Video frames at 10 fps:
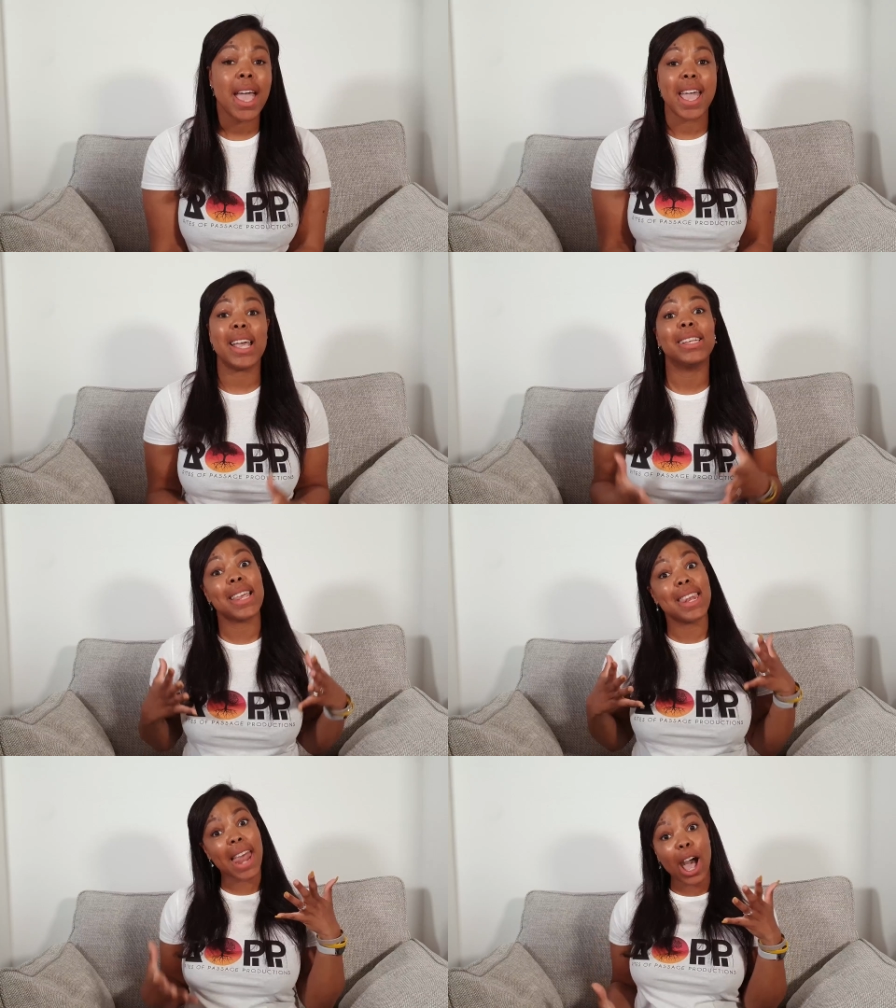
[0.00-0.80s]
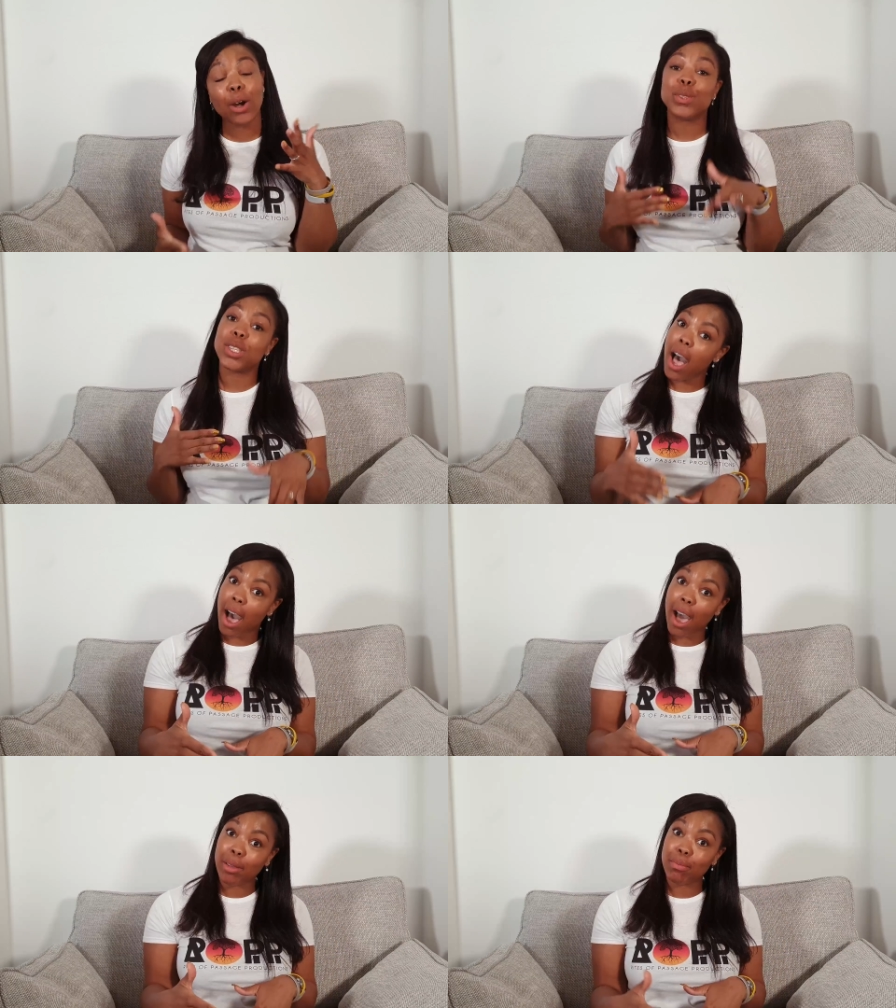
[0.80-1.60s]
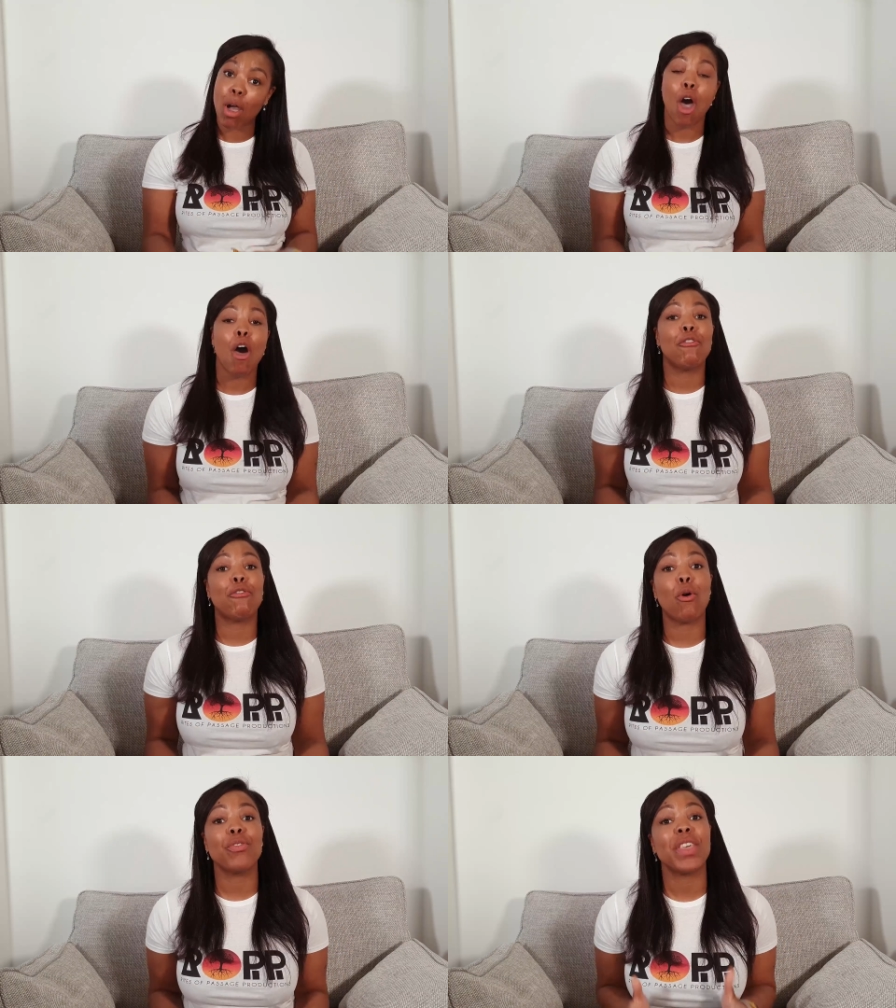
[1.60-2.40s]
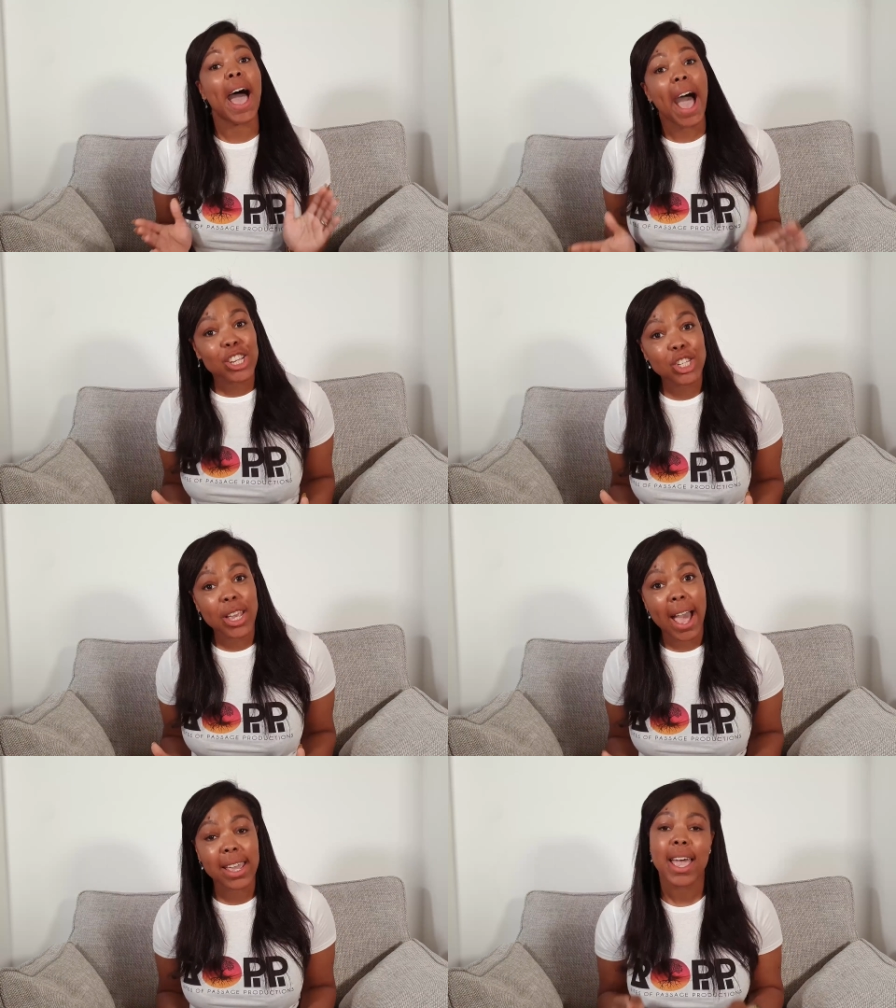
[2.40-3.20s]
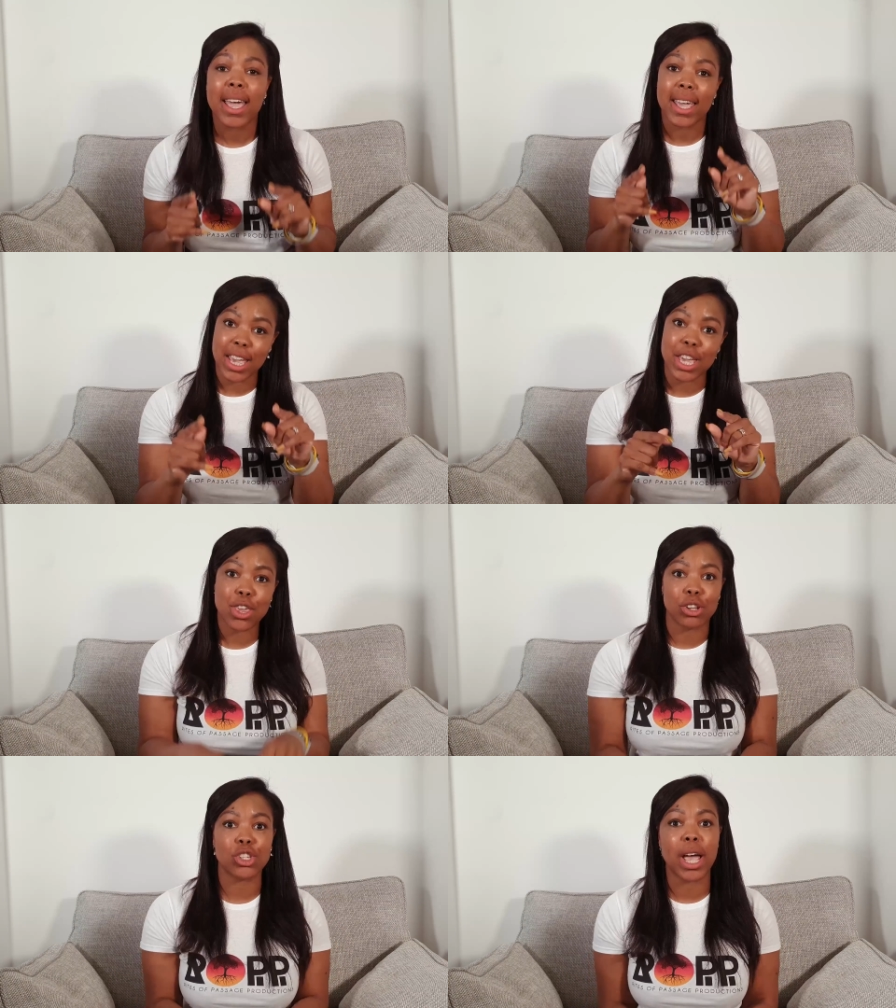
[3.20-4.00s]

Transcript: It's now time for the hashtag ethos